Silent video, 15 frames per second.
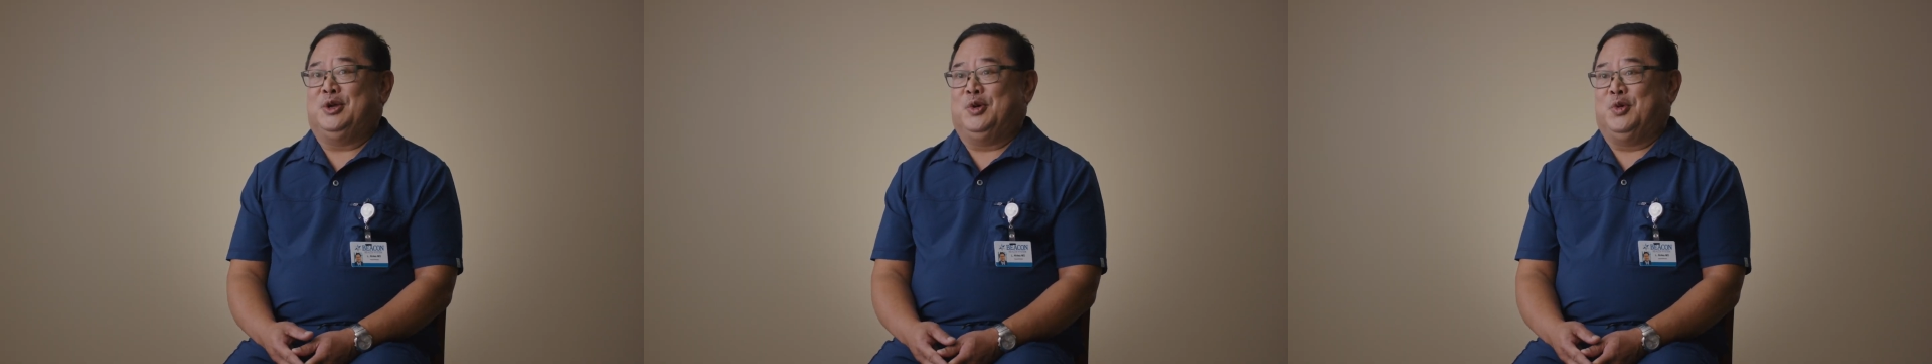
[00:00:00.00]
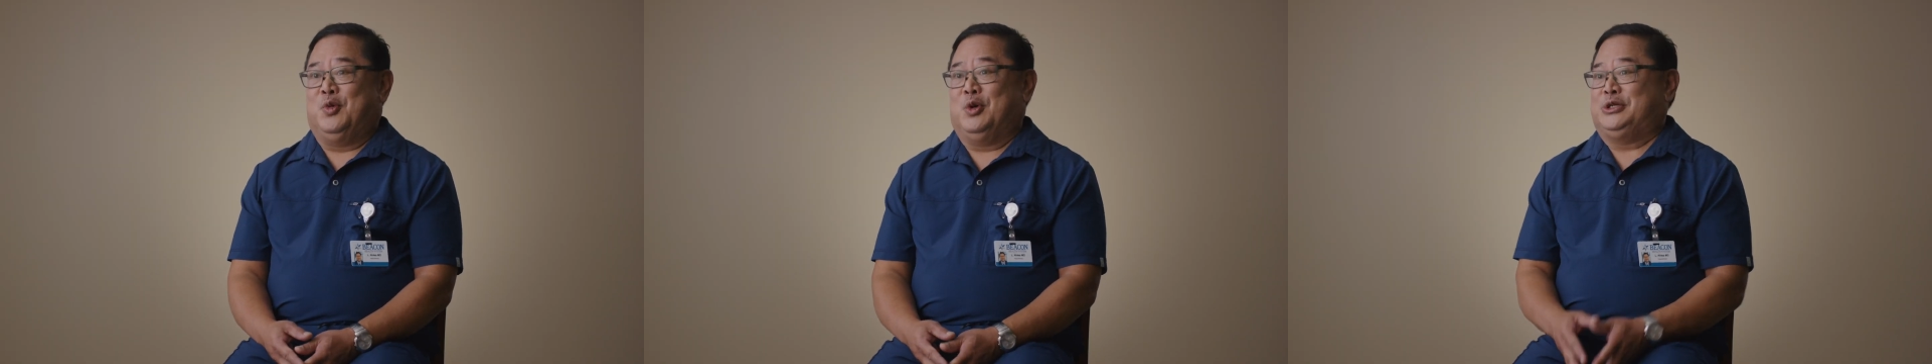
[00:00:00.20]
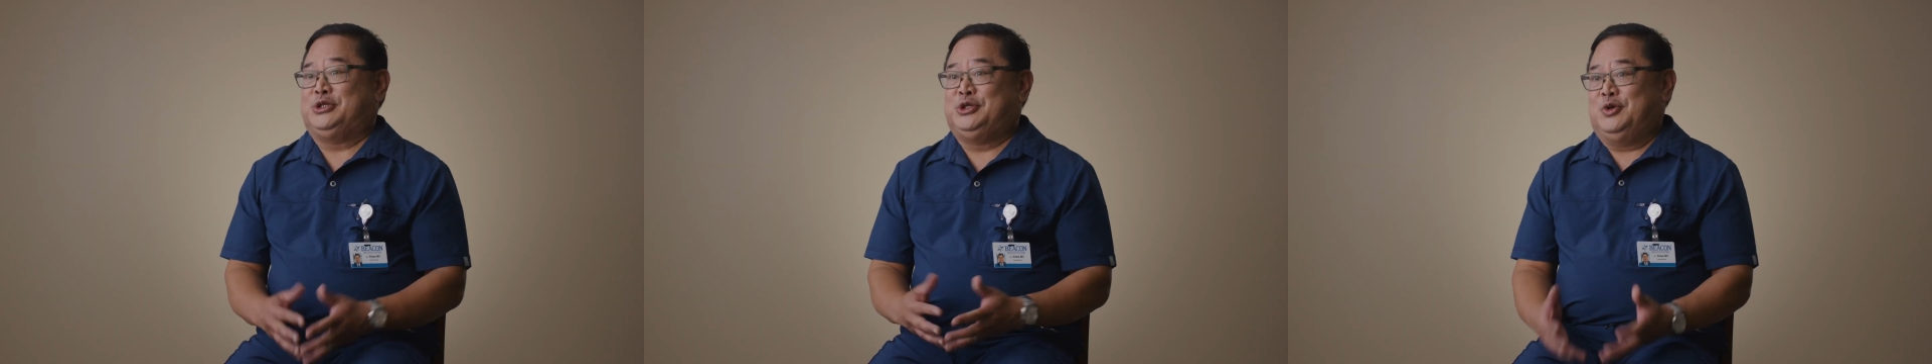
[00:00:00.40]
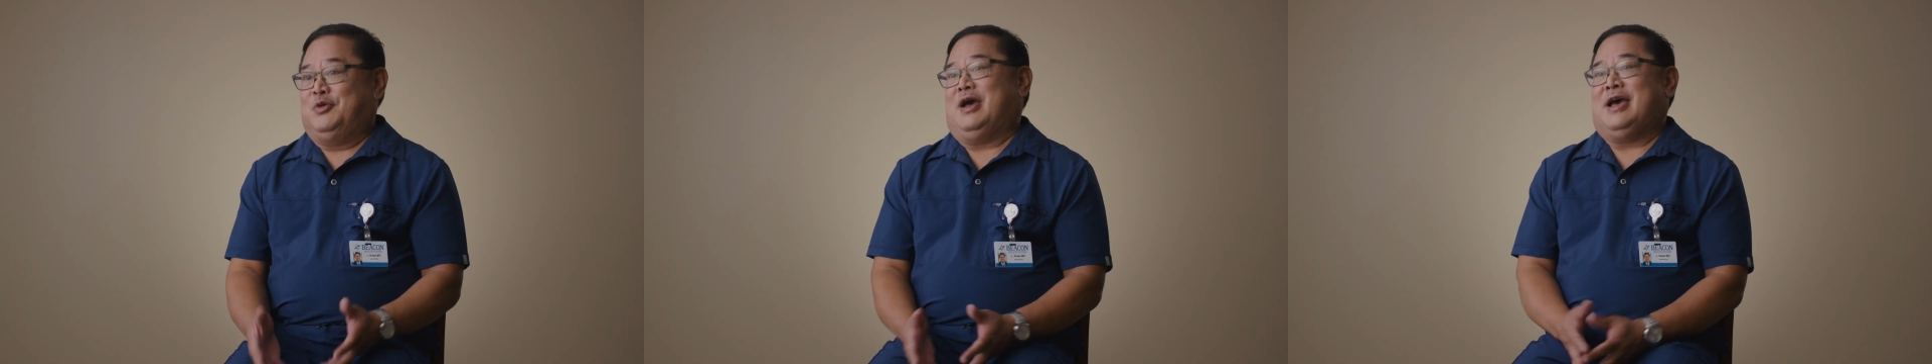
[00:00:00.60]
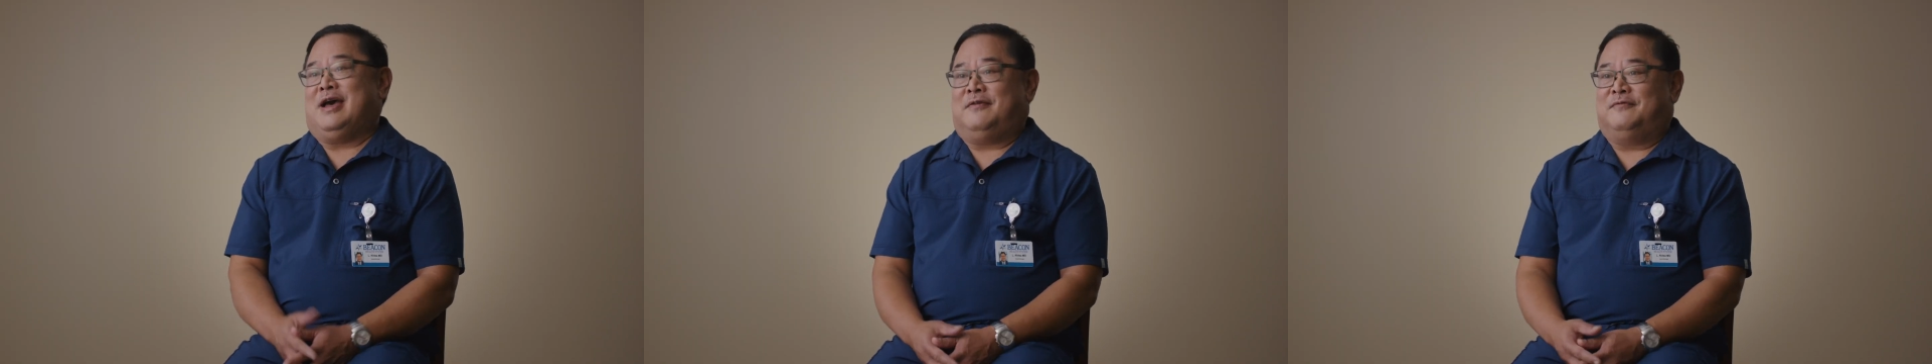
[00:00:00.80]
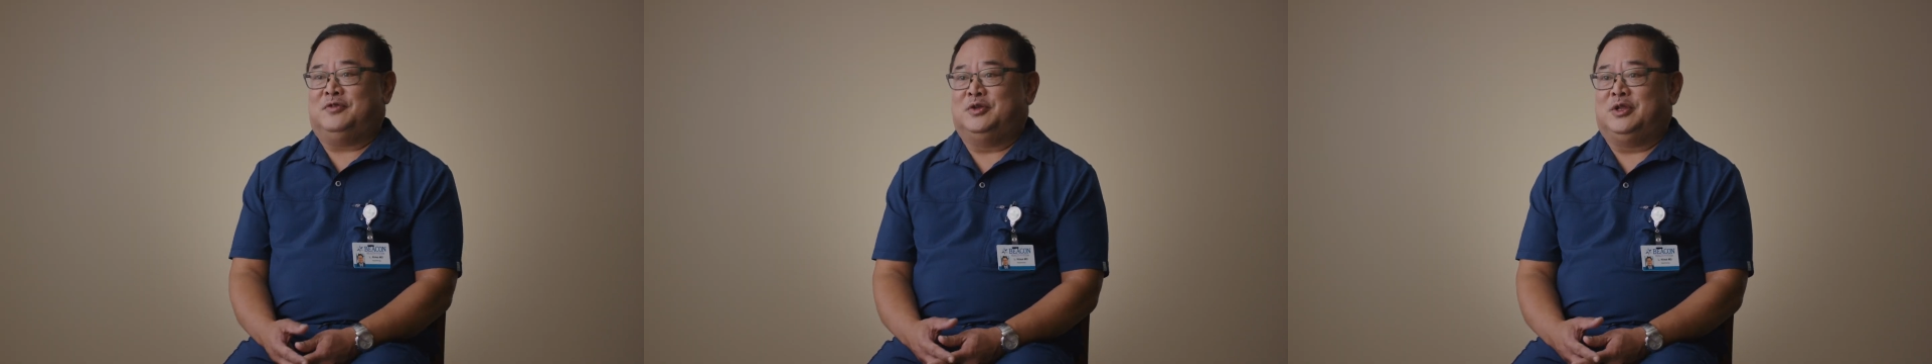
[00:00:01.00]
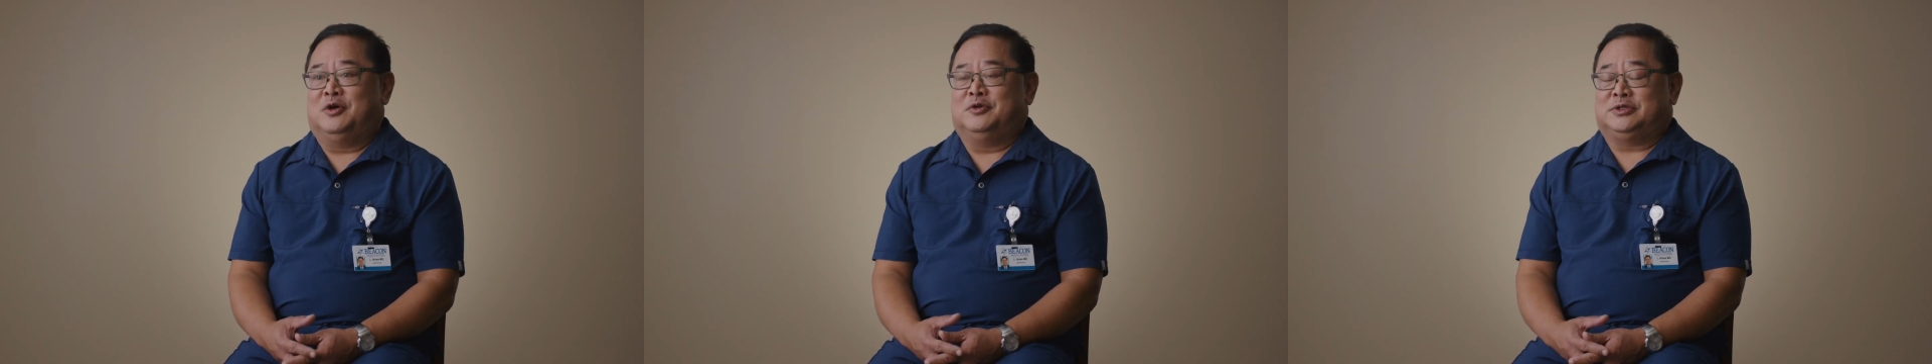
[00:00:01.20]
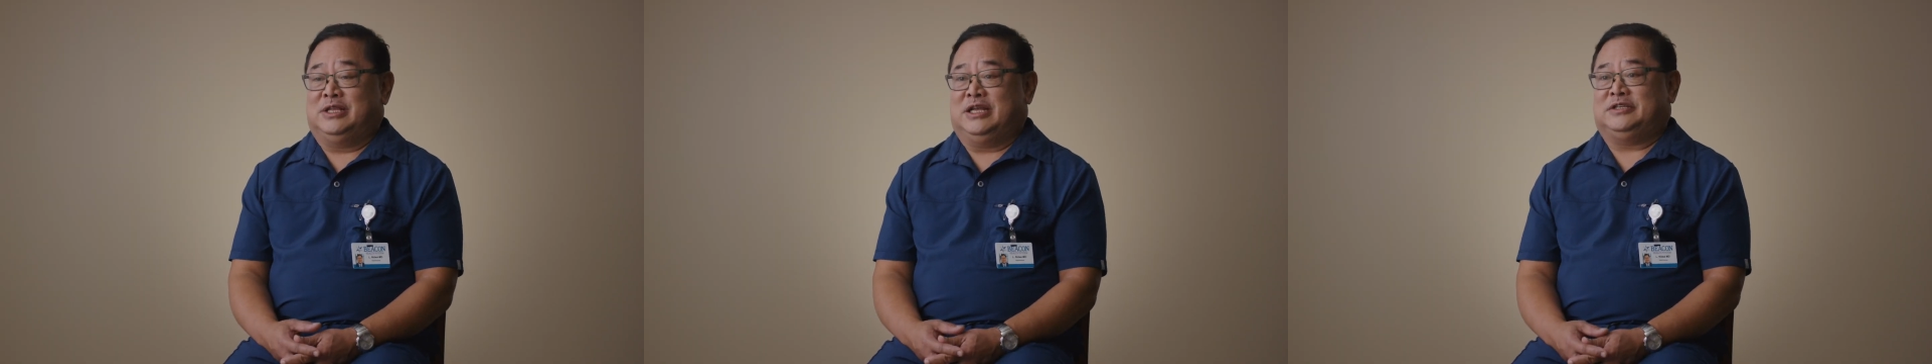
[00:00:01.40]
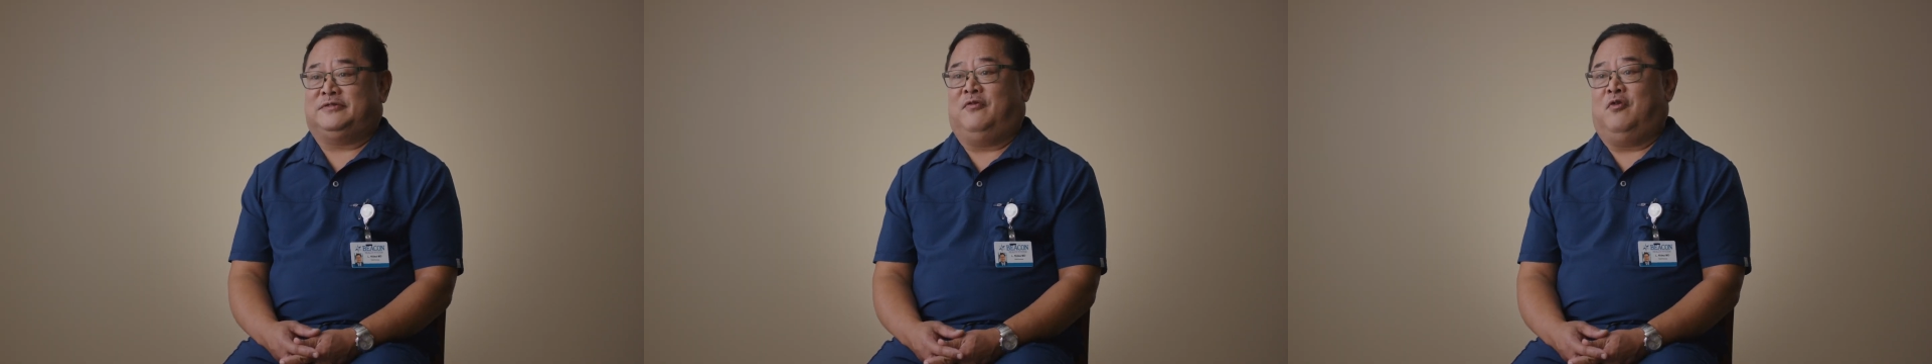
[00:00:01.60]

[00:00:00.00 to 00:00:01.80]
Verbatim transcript: what you have to those less